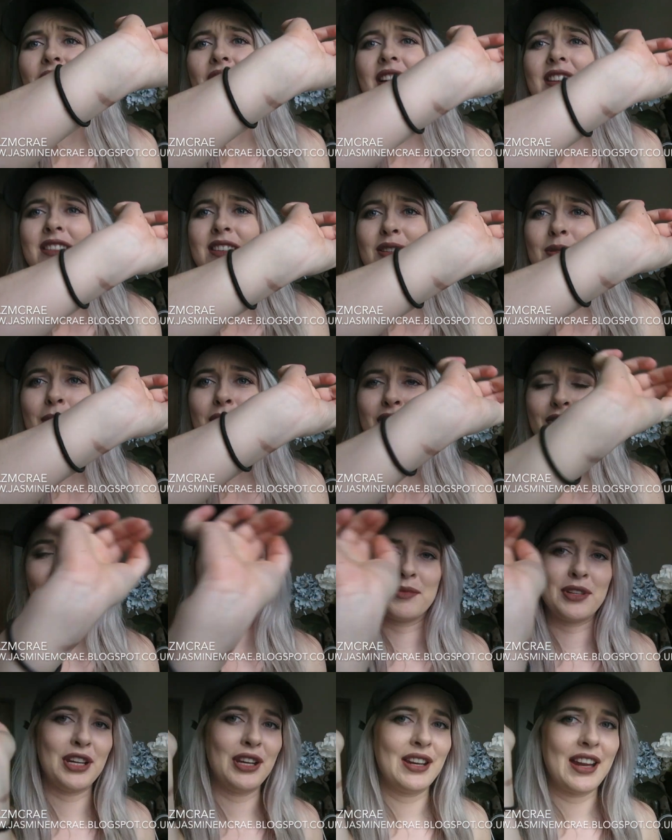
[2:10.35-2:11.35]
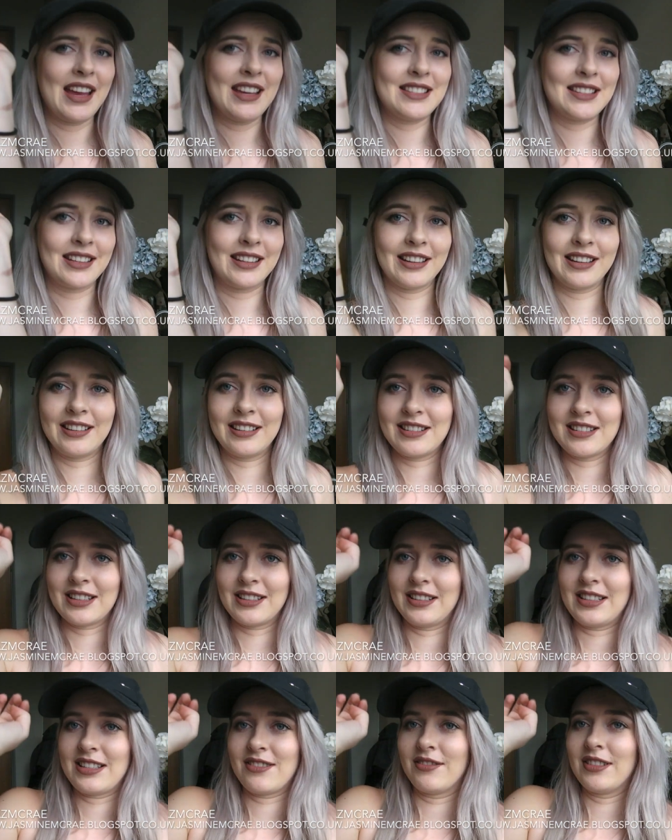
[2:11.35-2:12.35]
That's a swatch from 2 days ago, so
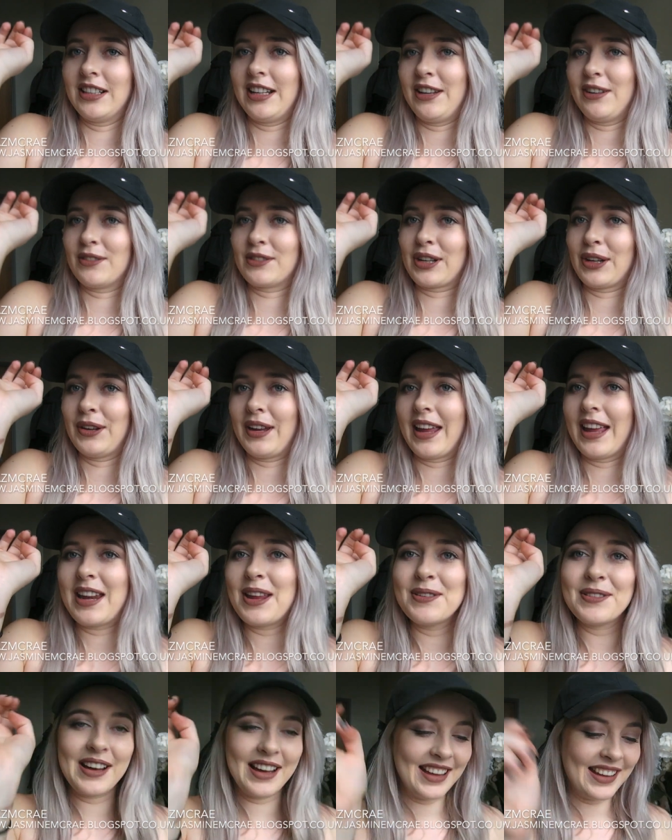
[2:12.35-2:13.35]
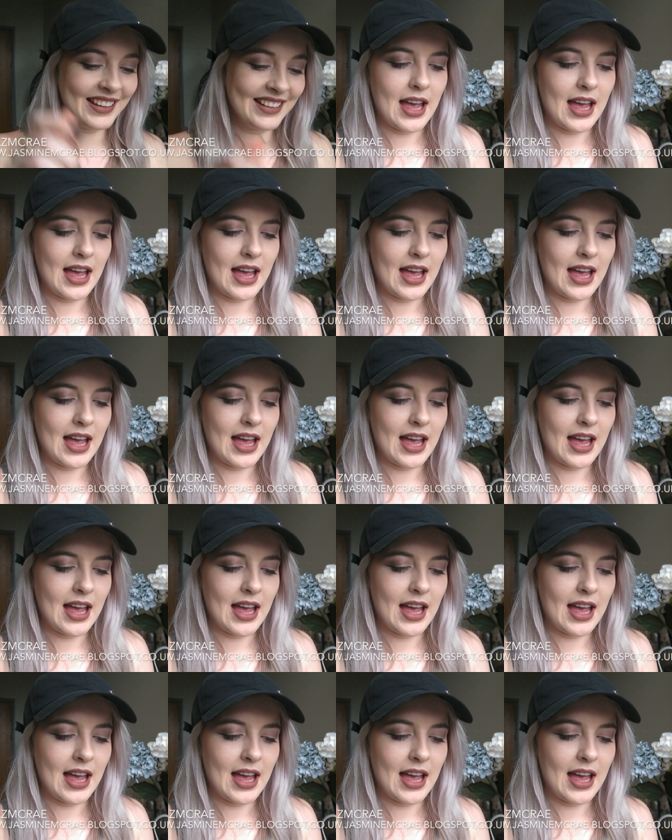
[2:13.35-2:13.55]
it's really not going anywhere.